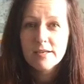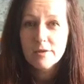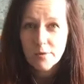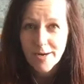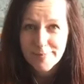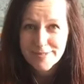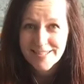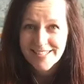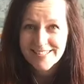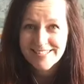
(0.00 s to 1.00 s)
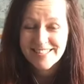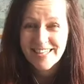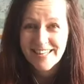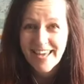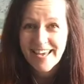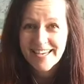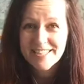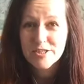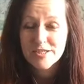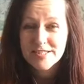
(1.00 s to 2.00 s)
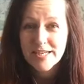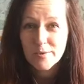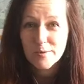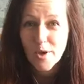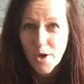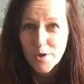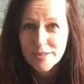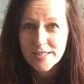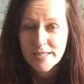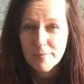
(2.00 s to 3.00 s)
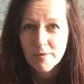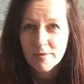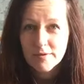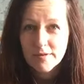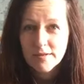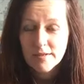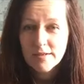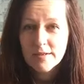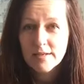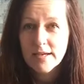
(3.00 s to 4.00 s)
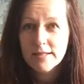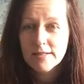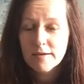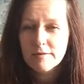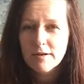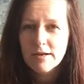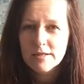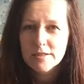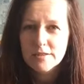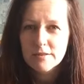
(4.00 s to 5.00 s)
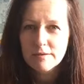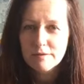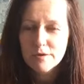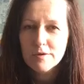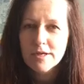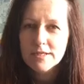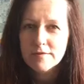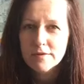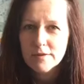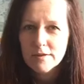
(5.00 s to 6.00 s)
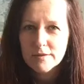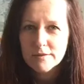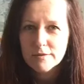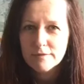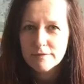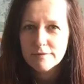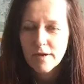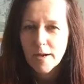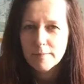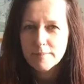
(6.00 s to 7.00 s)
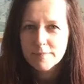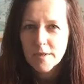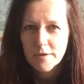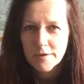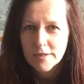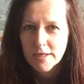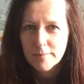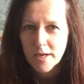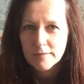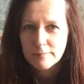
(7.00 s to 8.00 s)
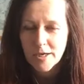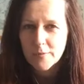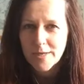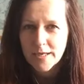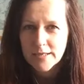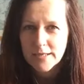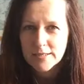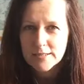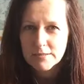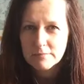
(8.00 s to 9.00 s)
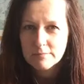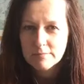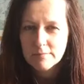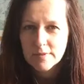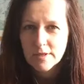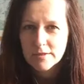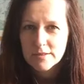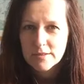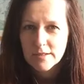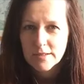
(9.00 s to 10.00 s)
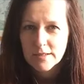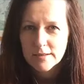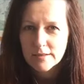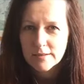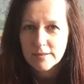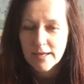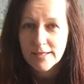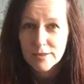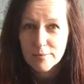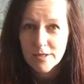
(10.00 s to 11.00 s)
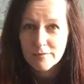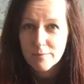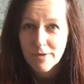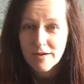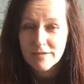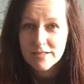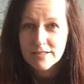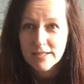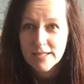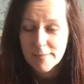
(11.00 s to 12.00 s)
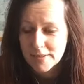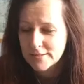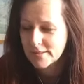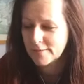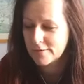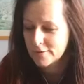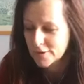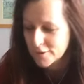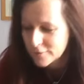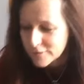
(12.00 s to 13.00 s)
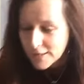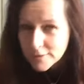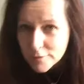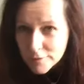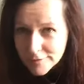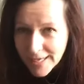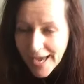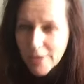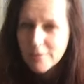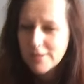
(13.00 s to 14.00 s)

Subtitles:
the cramps are still there, it's just they don't hurt anymore. And over the last few years I've done a lot of learning about biomechanics and understanding the anatomy of the pelvis and ligaments, and I'm going to show that to you now.